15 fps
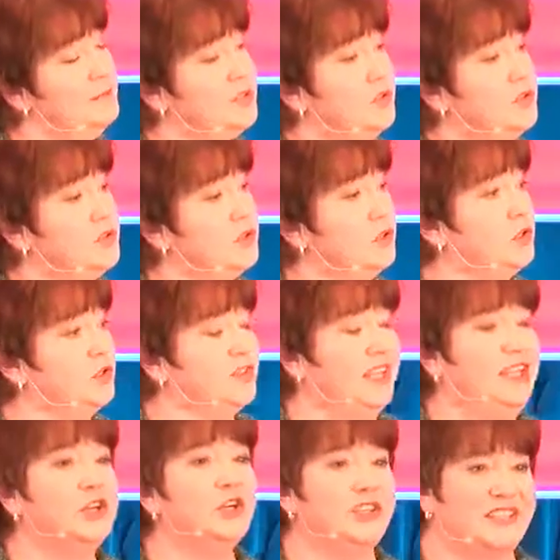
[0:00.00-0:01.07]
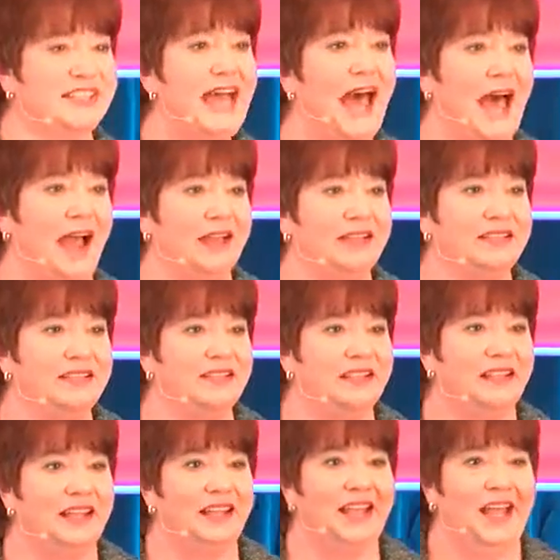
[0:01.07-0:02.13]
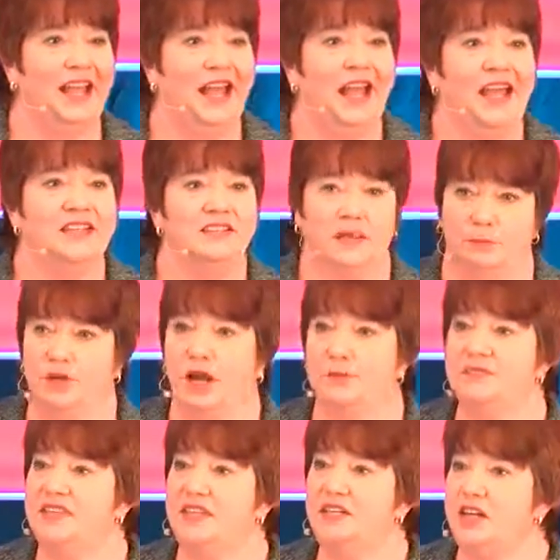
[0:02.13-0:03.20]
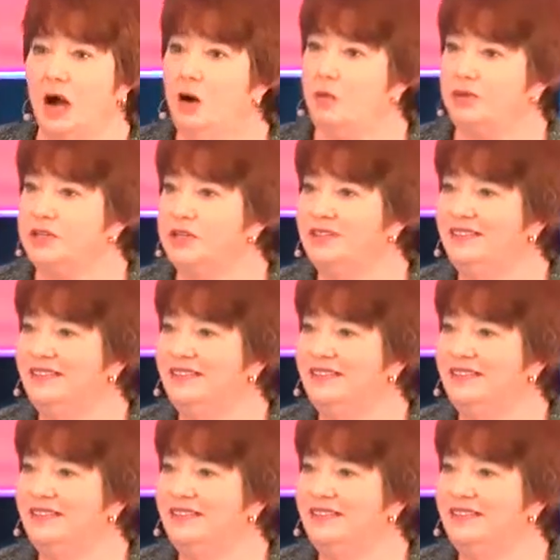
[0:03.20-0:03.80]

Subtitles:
those circles intersect. Sometimes they don't.